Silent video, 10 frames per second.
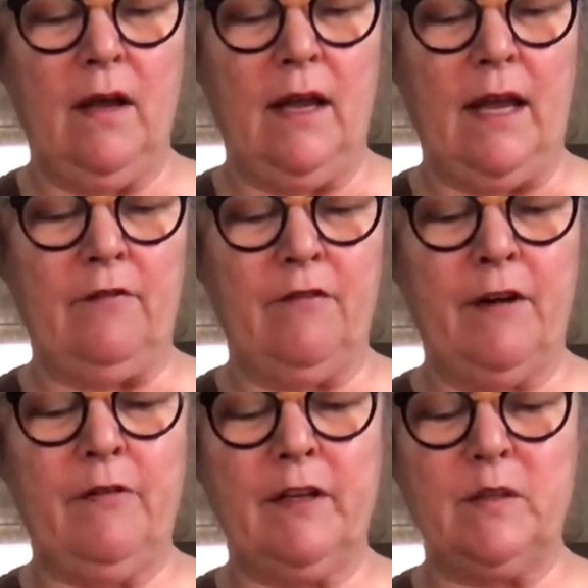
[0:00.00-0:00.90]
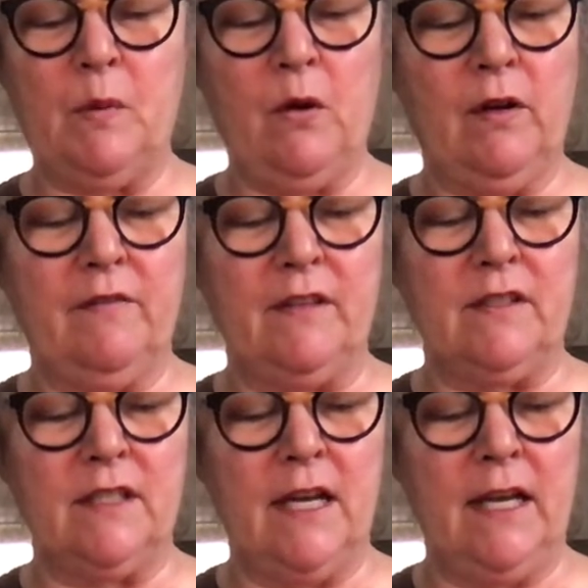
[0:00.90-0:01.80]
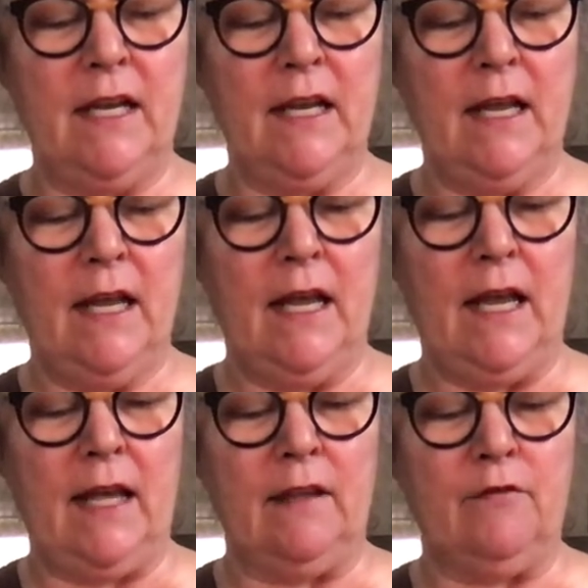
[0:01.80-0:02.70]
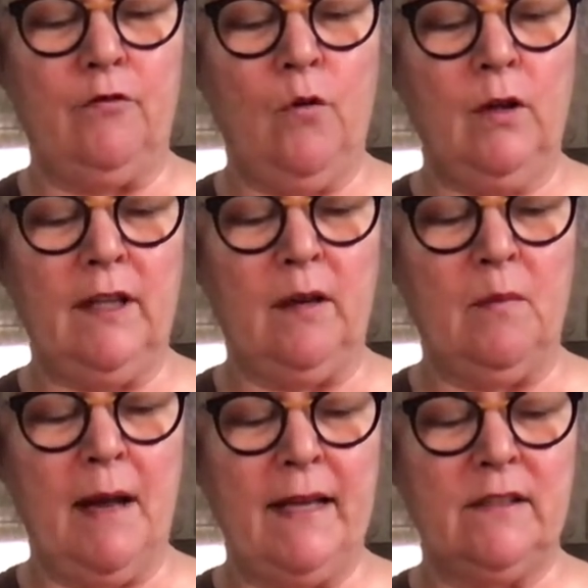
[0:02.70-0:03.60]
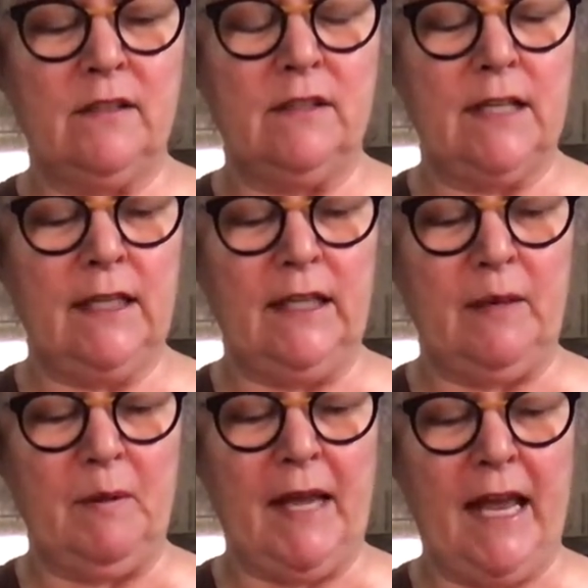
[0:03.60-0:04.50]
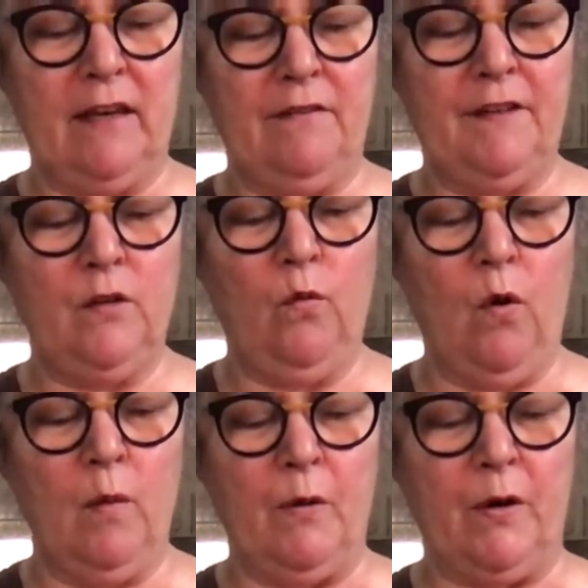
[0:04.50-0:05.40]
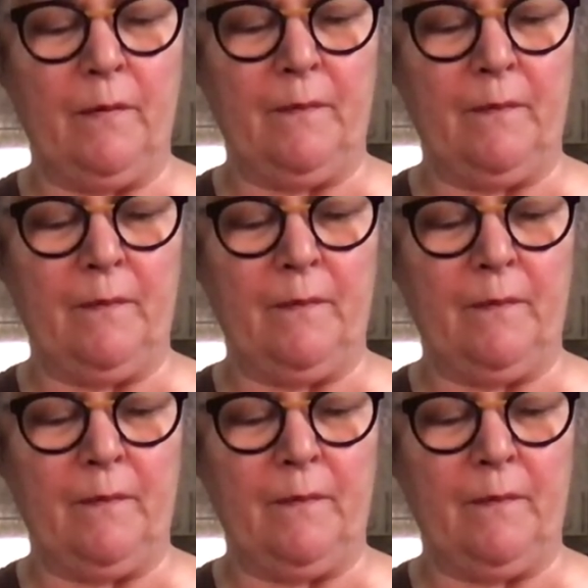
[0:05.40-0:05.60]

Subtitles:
And Frederick spoke of the sun, and the 4 little mice suddenly began to feel warmer.